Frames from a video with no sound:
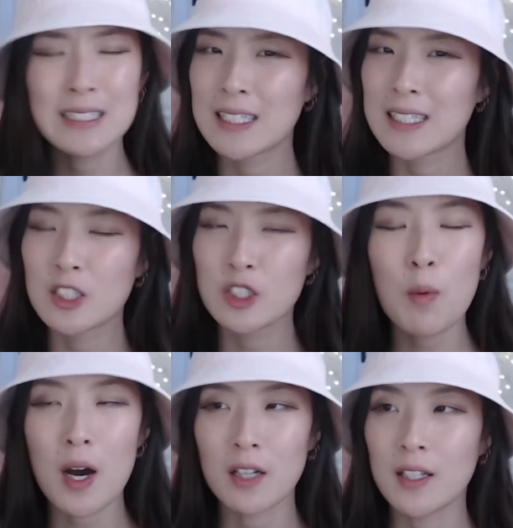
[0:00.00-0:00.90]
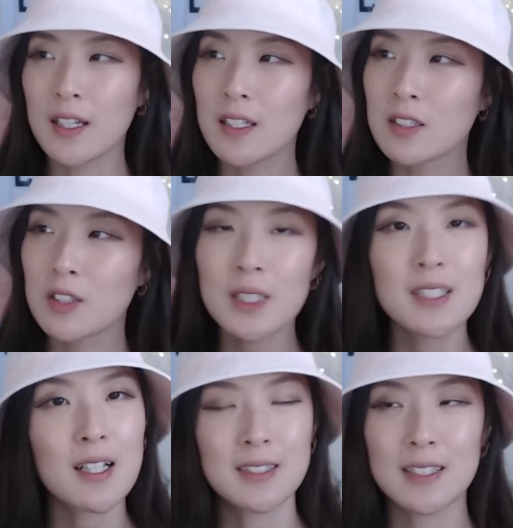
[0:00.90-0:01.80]
So ugly, so
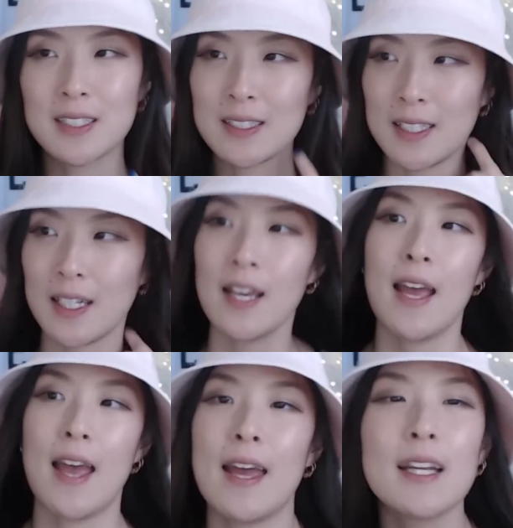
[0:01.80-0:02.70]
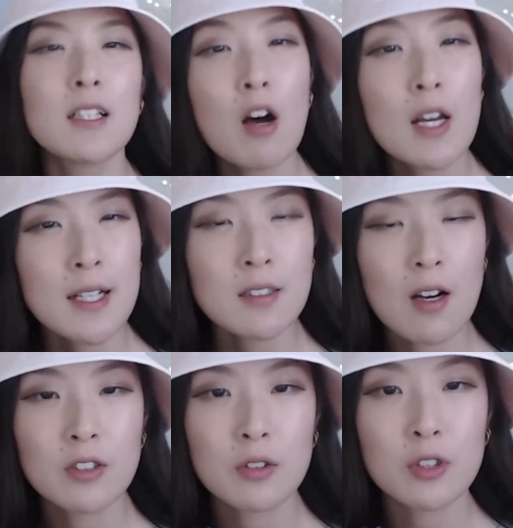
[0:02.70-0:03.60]
disgusting to see, and it it is
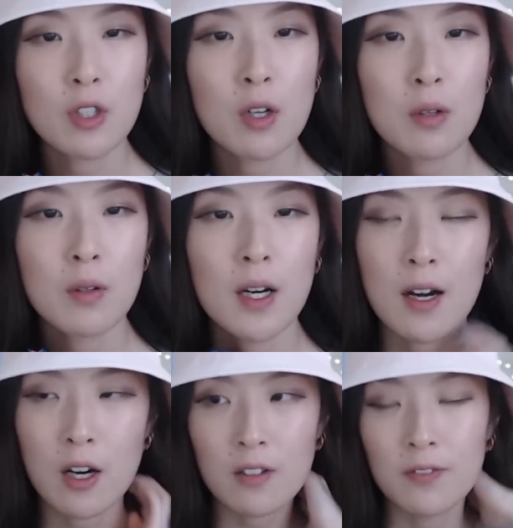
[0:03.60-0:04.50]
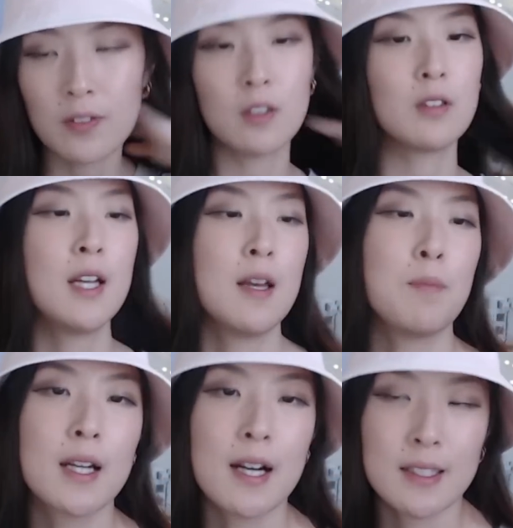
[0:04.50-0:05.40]
also so hurtful
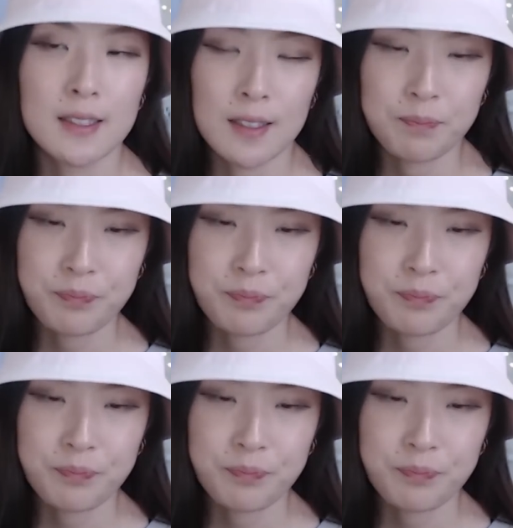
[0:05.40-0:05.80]
because